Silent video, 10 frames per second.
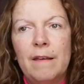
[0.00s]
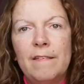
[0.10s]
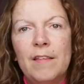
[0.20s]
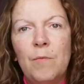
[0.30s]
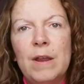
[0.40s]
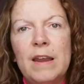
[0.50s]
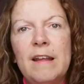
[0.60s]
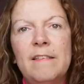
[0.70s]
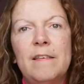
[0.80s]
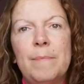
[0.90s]
is that we
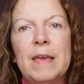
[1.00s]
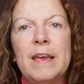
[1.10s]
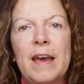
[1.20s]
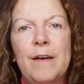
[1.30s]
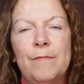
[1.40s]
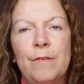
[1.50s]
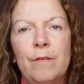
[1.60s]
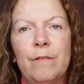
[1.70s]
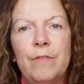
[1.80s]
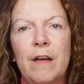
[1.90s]
need to be
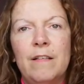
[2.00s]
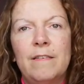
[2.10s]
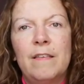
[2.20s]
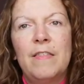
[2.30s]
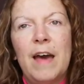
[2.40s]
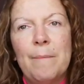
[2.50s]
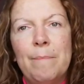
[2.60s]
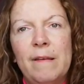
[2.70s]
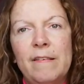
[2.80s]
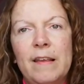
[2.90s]
careful that
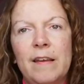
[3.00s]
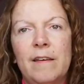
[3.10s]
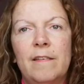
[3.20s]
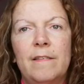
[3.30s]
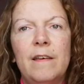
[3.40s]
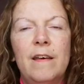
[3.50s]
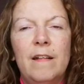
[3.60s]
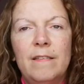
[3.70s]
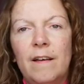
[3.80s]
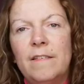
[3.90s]
that busyness
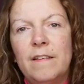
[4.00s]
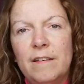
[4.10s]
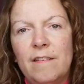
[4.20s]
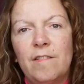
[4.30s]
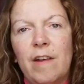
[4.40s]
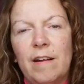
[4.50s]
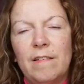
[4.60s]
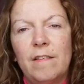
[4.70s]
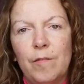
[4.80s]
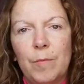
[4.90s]
doesn't
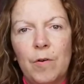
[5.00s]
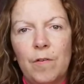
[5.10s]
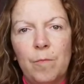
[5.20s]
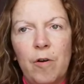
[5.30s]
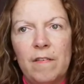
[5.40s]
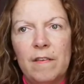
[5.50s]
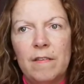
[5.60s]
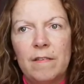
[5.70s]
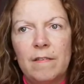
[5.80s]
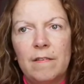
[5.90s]
distract us from God's
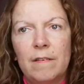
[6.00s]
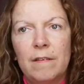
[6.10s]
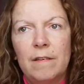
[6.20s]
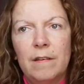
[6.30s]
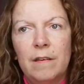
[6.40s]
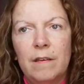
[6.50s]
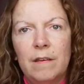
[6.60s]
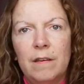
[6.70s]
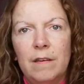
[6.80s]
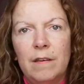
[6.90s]
presence.
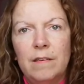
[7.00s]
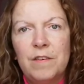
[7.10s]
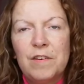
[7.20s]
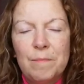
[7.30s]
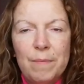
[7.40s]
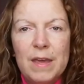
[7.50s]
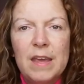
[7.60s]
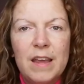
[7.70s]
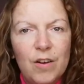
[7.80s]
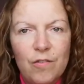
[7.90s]
You can
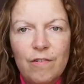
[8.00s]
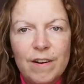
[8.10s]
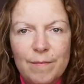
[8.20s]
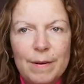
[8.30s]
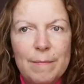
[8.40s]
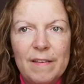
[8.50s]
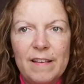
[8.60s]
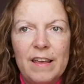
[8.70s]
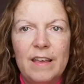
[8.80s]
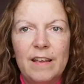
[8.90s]
be incredibly
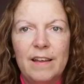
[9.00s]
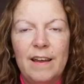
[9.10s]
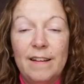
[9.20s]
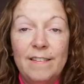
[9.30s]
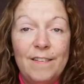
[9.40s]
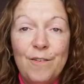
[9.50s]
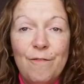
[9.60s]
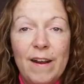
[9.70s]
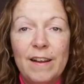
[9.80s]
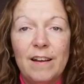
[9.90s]
busy and
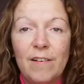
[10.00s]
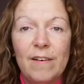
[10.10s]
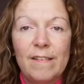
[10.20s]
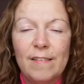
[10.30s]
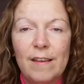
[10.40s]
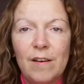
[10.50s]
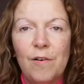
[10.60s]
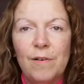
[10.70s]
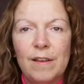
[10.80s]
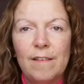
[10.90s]
still recognise that
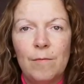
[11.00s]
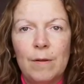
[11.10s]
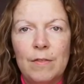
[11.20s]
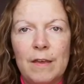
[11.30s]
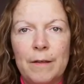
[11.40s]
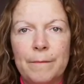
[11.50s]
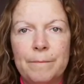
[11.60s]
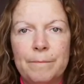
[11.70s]
God is with you.